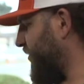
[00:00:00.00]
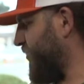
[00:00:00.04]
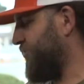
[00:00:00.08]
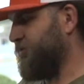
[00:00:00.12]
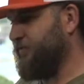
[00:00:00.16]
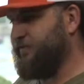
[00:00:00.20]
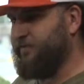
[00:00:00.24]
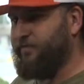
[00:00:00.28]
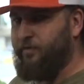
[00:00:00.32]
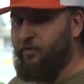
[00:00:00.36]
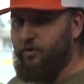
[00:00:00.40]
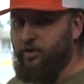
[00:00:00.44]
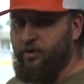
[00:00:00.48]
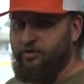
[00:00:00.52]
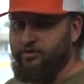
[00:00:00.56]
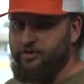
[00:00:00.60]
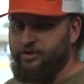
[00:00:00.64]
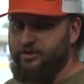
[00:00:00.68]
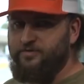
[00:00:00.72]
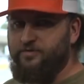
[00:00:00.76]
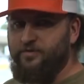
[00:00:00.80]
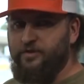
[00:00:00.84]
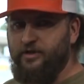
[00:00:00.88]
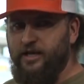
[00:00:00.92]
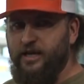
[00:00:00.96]
this with foil
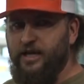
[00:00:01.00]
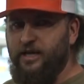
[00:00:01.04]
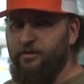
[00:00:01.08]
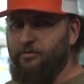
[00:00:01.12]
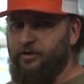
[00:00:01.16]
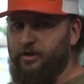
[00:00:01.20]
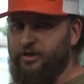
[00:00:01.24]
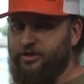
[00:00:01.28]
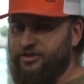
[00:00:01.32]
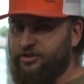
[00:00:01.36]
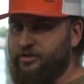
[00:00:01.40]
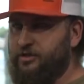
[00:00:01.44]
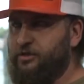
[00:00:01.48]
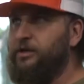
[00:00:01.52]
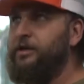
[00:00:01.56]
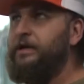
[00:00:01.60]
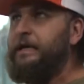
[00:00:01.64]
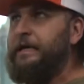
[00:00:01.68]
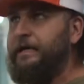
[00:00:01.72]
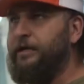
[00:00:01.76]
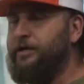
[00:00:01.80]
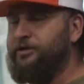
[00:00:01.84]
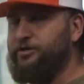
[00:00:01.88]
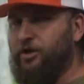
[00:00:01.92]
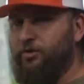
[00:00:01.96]
just for the calibration
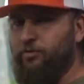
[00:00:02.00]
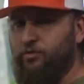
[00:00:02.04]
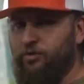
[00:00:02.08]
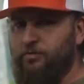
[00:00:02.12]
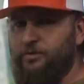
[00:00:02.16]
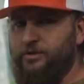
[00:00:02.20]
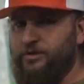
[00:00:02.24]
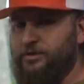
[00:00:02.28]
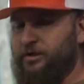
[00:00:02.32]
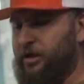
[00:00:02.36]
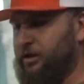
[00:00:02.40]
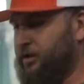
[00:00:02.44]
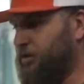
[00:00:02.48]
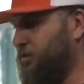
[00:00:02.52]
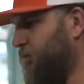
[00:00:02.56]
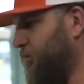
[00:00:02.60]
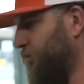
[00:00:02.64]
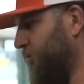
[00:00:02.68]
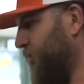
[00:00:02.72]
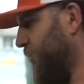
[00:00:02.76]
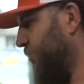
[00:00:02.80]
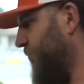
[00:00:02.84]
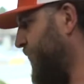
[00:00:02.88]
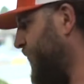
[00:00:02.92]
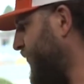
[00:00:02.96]
because our room is a lot
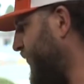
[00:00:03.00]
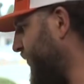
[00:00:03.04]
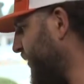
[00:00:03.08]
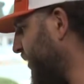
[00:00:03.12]
colder.